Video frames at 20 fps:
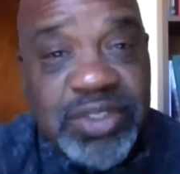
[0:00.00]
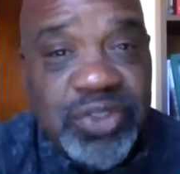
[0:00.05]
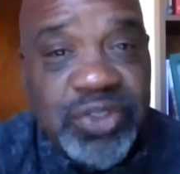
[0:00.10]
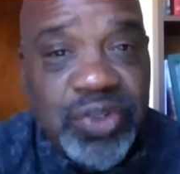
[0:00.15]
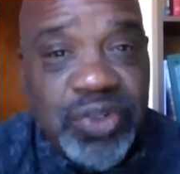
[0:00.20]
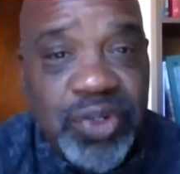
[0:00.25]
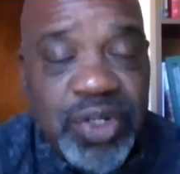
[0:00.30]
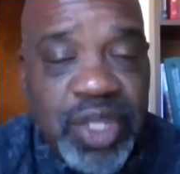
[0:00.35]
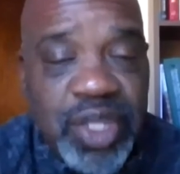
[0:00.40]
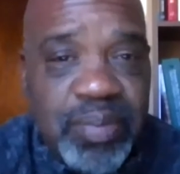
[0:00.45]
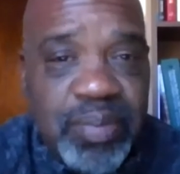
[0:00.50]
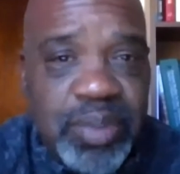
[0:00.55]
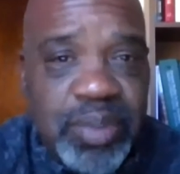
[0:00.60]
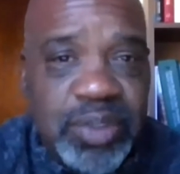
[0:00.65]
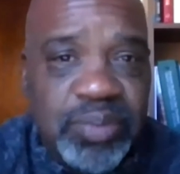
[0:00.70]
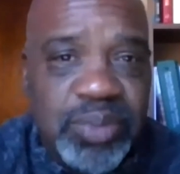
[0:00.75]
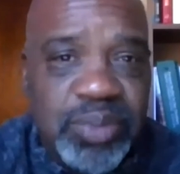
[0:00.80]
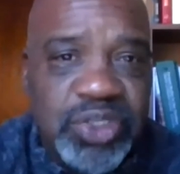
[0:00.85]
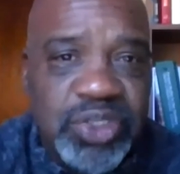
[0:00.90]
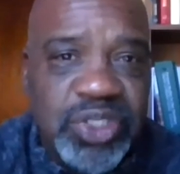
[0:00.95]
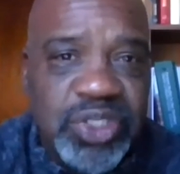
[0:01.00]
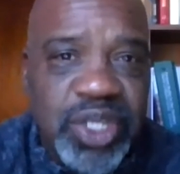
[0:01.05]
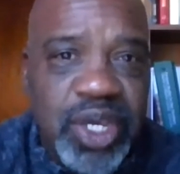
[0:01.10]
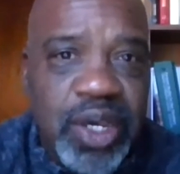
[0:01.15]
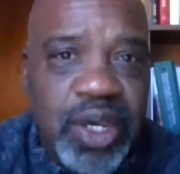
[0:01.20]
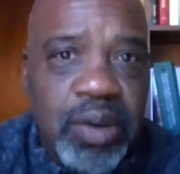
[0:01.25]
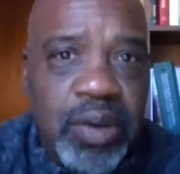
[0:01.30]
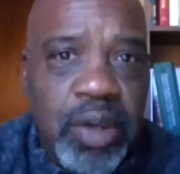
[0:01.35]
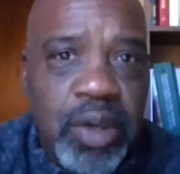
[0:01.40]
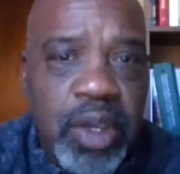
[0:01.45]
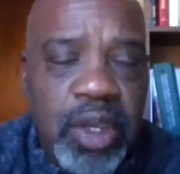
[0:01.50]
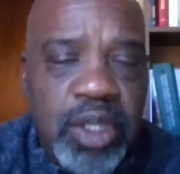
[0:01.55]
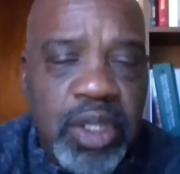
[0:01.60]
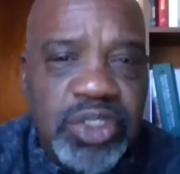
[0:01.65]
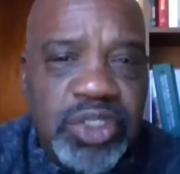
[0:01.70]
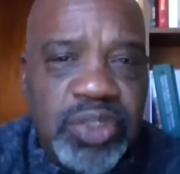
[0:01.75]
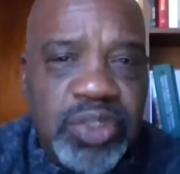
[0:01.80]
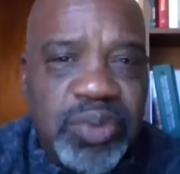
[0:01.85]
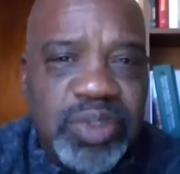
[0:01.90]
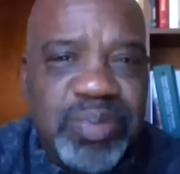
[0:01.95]
Her name is Michelle.
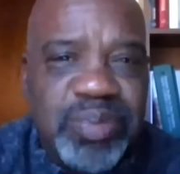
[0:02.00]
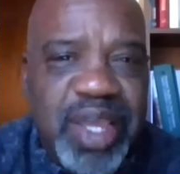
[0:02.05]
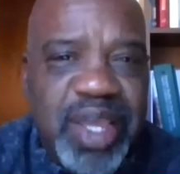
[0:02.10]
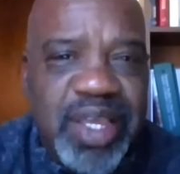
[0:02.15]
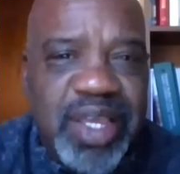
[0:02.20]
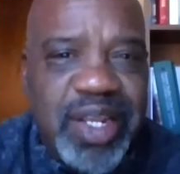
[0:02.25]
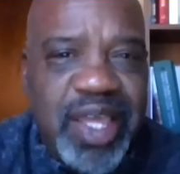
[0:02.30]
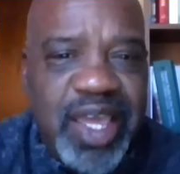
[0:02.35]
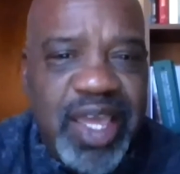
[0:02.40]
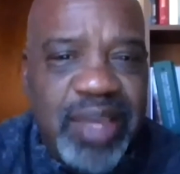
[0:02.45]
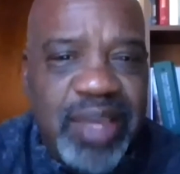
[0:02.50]
She was my enabler.